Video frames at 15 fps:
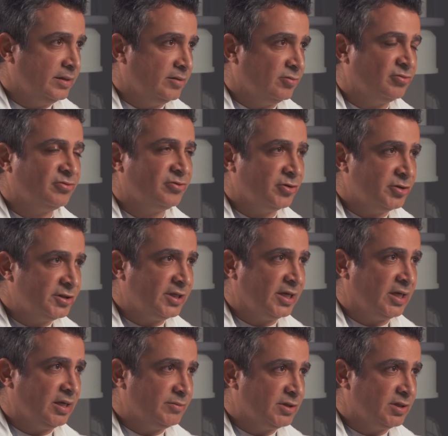The first
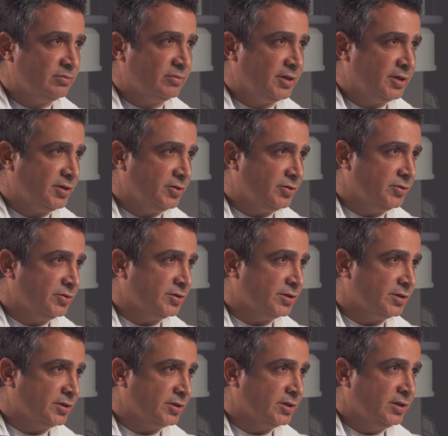time somebody
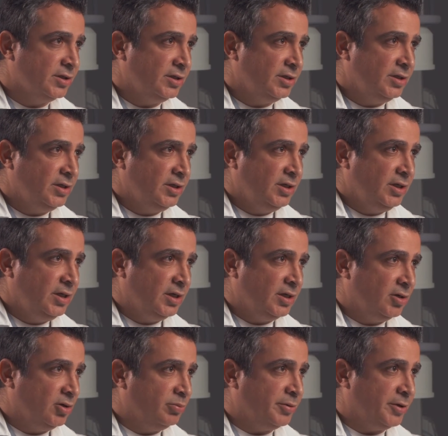uses
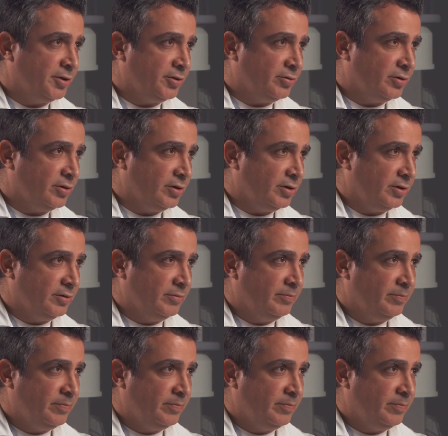an opiate drug,